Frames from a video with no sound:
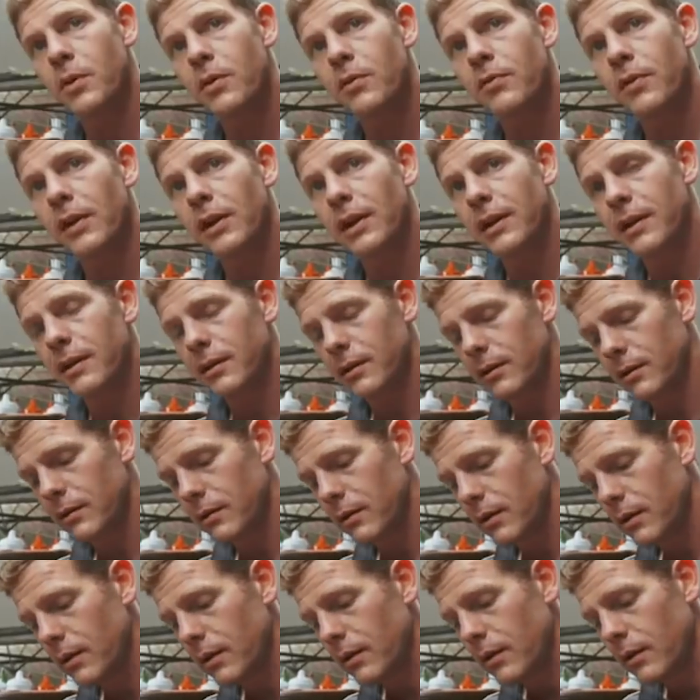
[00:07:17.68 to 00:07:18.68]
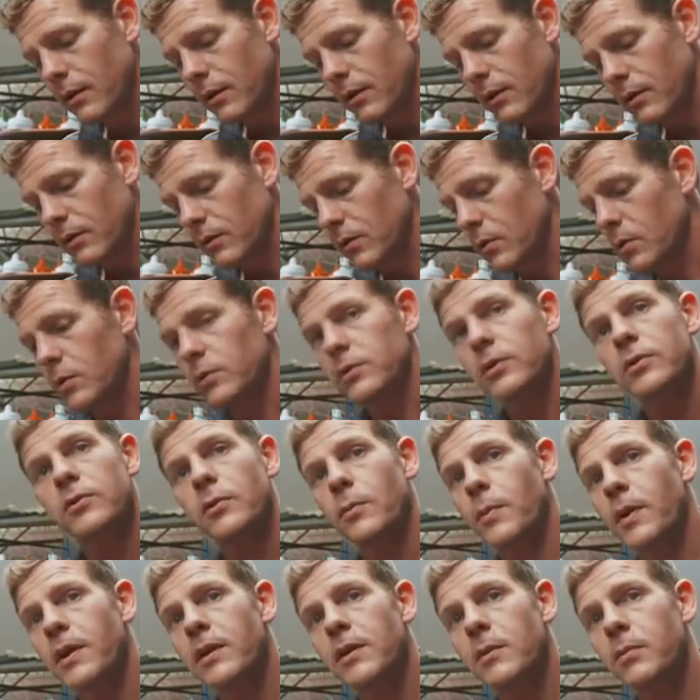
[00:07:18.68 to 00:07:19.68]
perfectly hidden. So we'll just
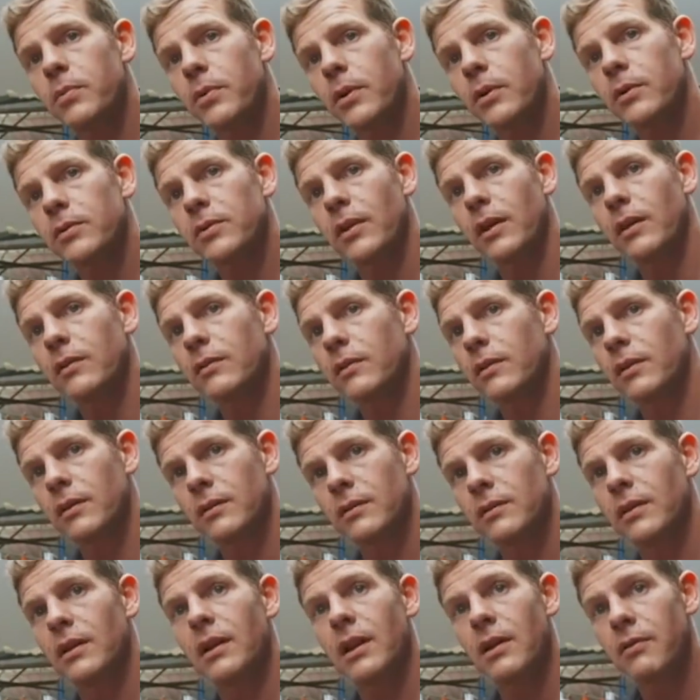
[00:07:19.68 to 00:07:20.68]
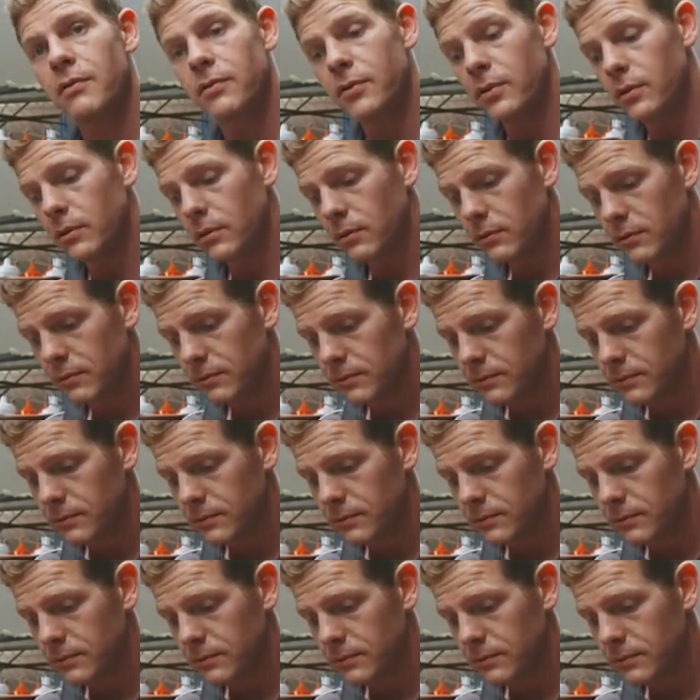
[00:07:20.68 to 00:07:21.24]
repeat the process until they're full.